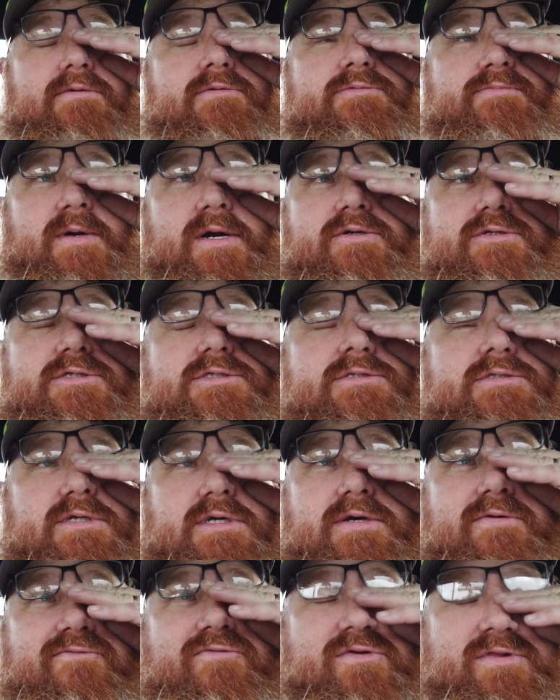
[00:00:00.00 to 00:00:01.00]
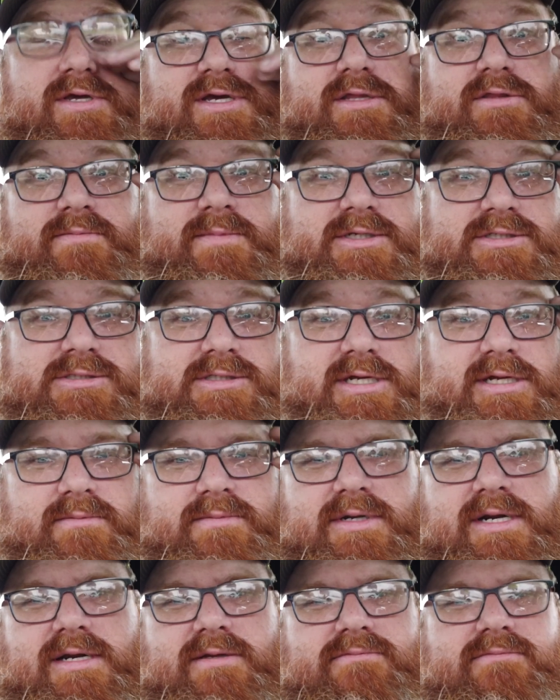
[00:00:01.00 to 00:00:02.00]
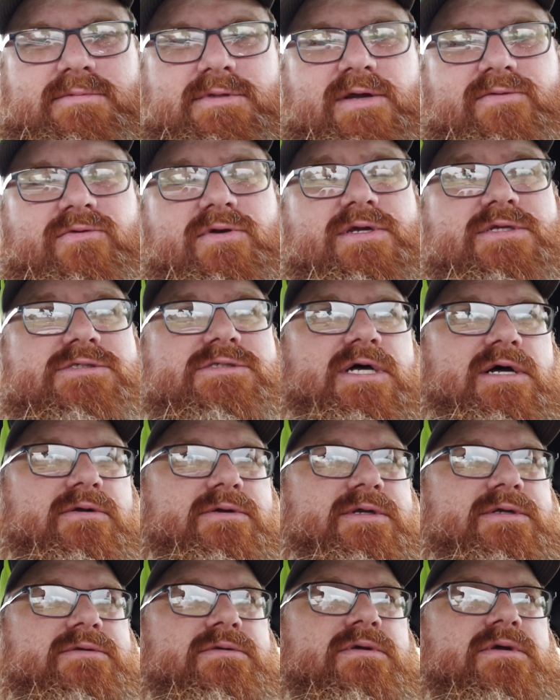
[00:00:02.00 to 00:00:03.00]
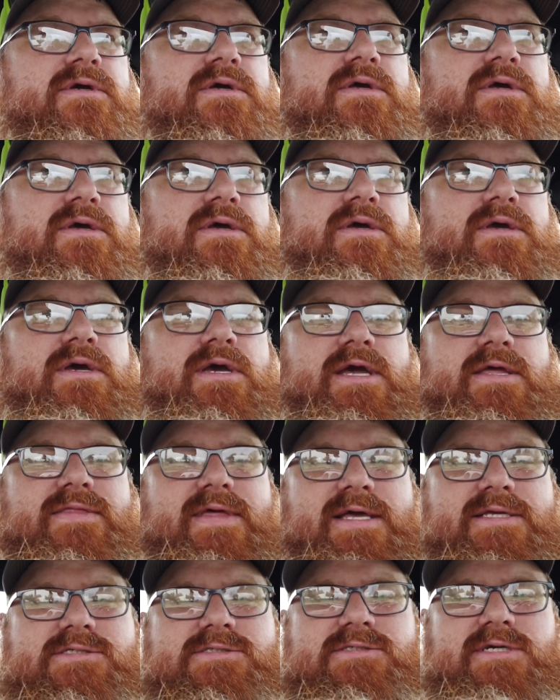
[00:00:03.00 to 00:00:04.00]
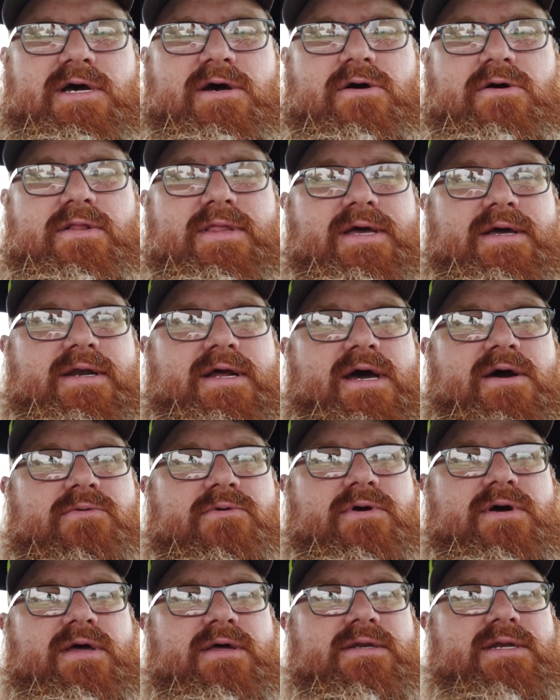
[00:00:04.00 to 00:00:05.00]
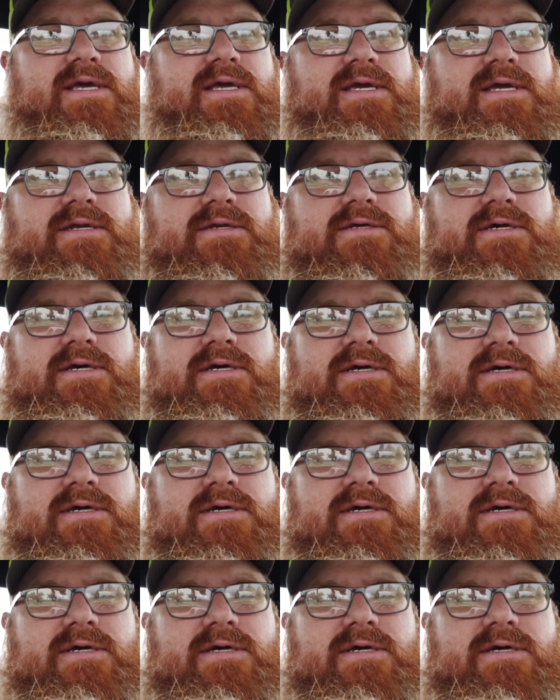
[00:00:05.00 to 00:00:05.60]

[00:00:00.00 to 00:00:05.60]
it. It was purchased for the other Mustang, but I never installed it. And that's all that I will need.